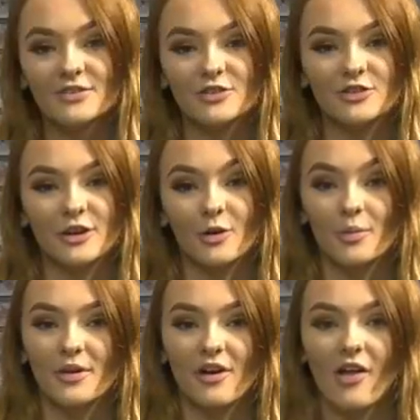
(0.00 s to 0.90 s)
There will
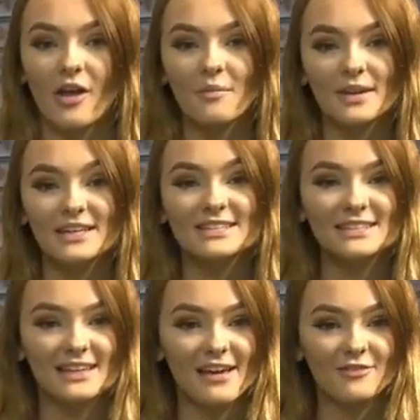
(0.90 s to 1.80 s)
be a call out meeting
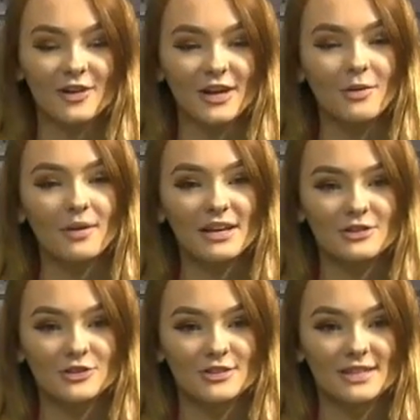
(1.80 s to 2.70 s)
today for anyone
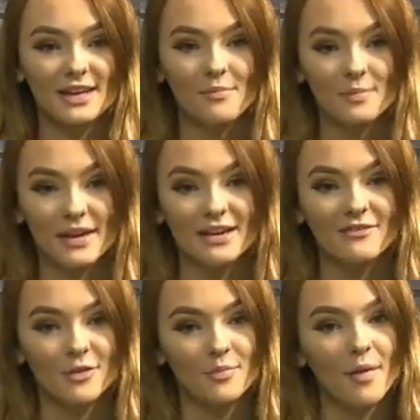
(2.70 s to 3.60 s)
interested in being a
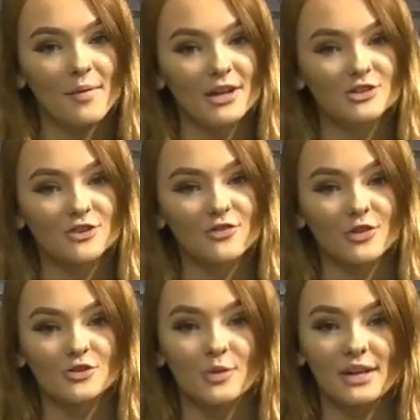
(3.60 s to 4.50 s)
football manager for the
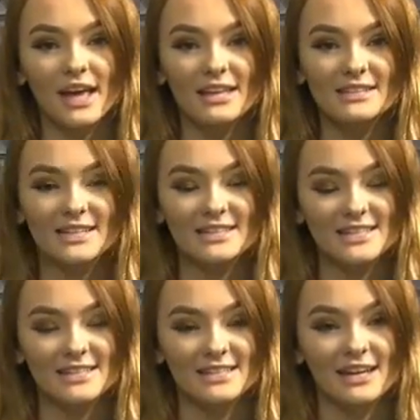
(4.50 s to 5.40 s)
2018
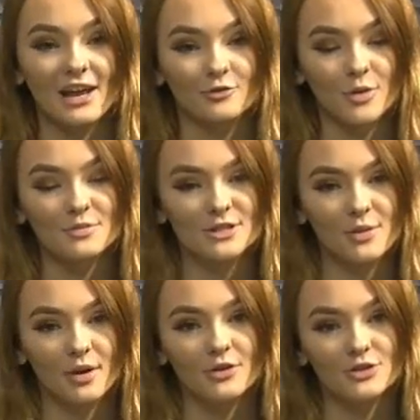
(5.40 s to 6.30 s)
season in room
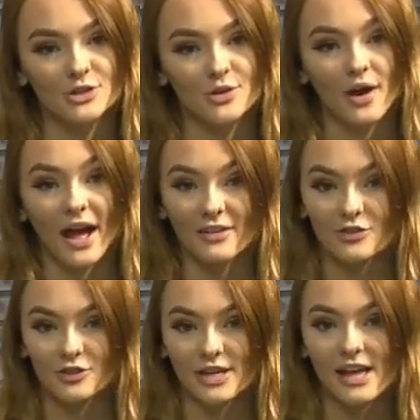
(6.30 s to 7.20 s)
D102 at
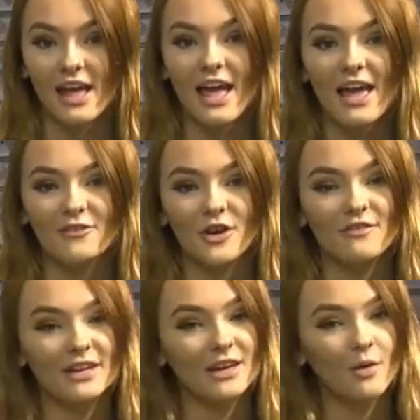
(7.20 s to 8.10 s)
3. If you have
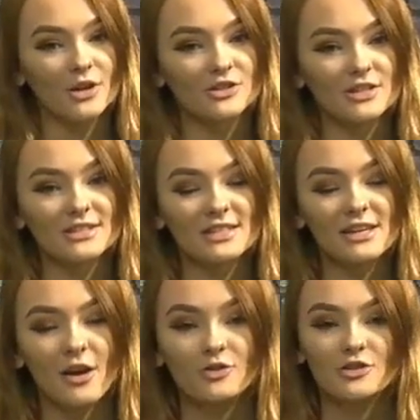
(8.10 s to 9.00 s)
any questions, see
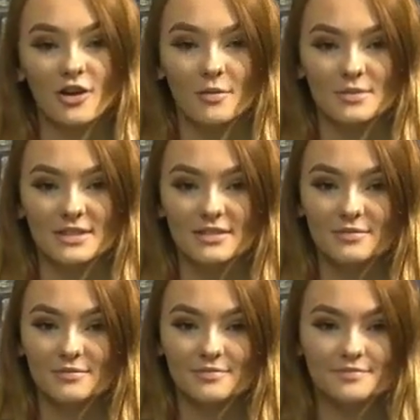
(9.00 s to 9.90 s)
Coach Thompson.
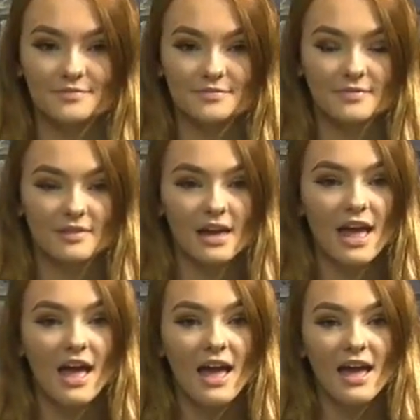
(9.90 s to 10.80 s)

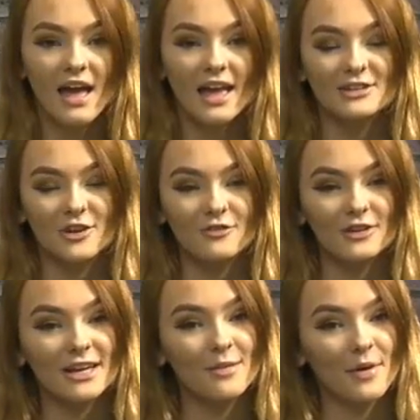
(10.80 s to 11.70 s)
And don't
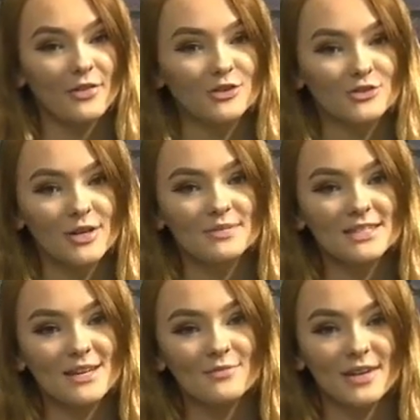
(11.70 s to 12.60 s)
forget about the Dream
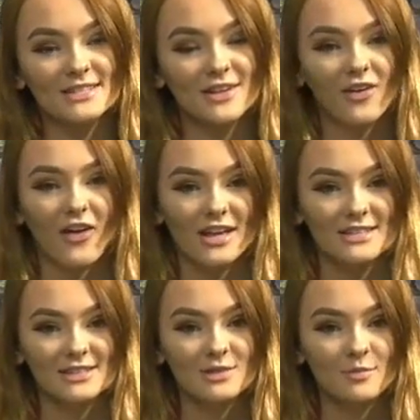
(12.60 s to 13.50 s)
Team Wrestling
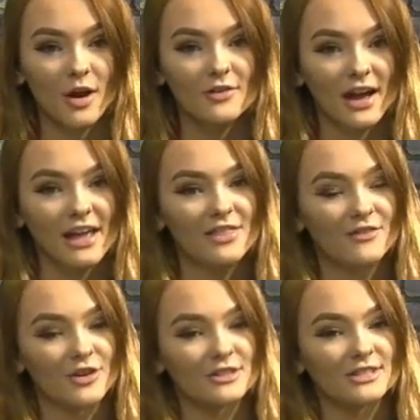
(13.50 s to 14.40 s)
Classic tomorrow night in the
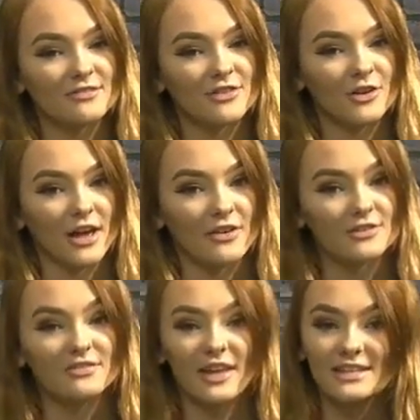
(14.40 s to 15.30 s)
Varsity Fieldhouse.
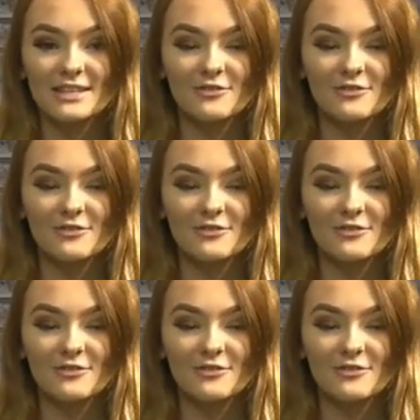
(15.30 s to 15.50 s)
That's it for